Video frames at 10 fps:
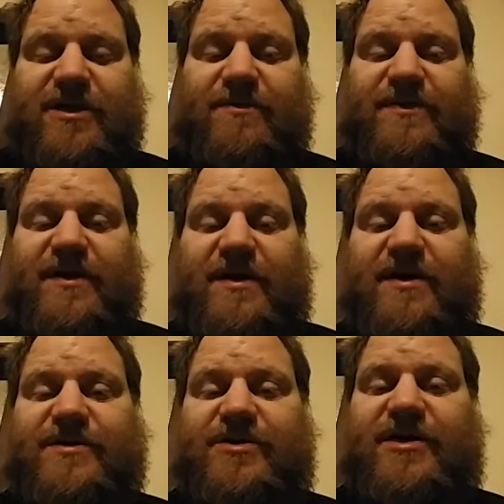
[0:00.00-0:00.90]
Everything
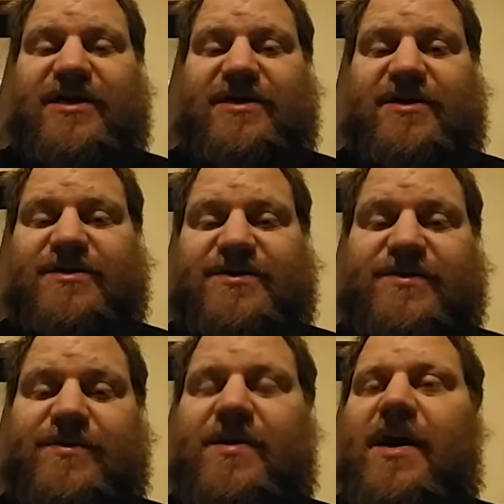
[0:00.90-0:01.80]
I try to get
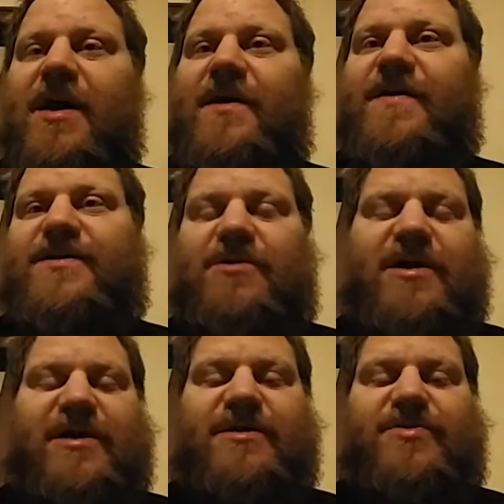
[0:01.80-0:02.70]
into, they try
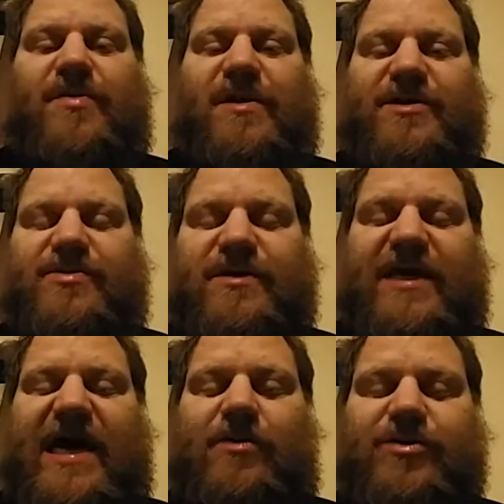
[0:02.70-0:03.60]
to
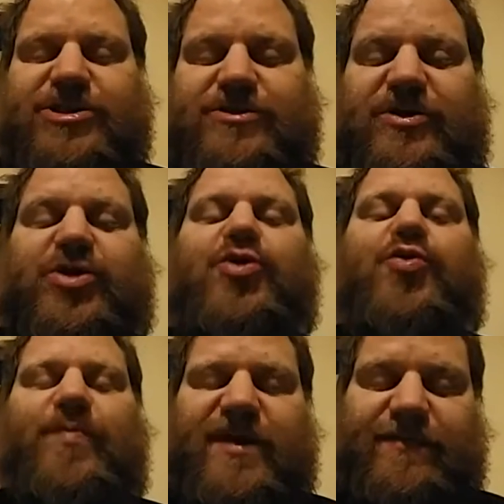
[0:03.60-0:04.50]
intellectually
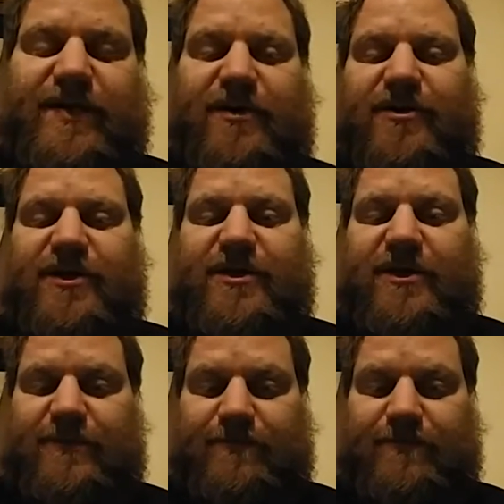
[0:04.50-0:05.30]
outdo me, period.